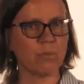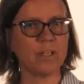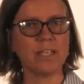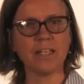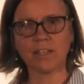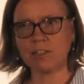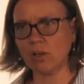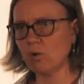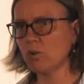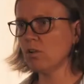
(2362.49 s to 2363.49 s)
we're eating
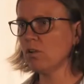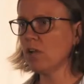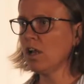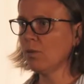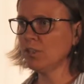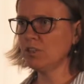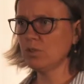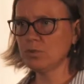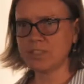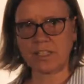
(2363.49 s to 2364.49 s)
local, we're
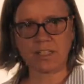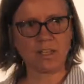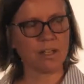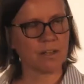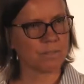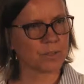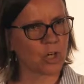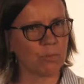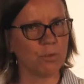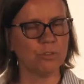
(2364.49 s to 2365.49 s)
using
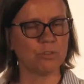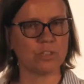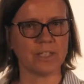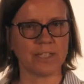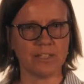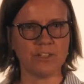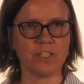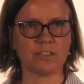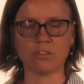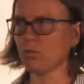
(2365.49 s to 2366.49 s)
carbon neutral
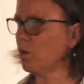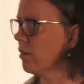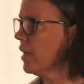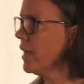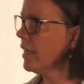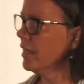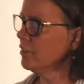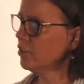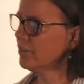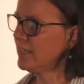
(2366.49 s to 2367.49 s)
energy and so on.
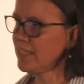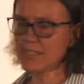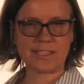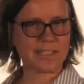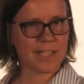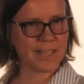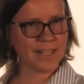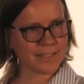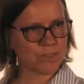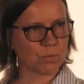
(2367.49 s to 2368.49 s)
So this
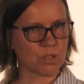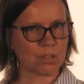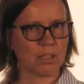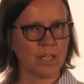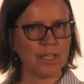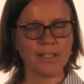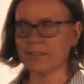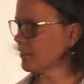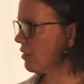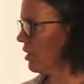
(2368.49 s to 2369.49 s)
network
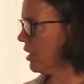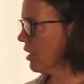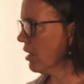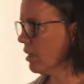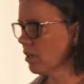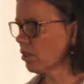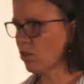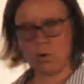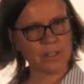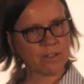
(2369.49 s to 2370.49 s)
is
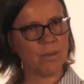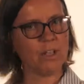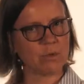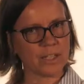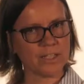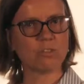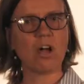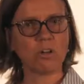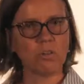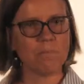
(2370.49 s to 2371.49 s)
we're looking into
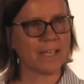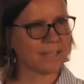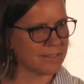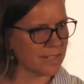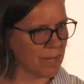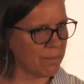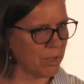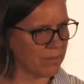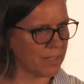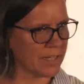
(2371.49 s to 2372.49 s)
how do we make this happen over the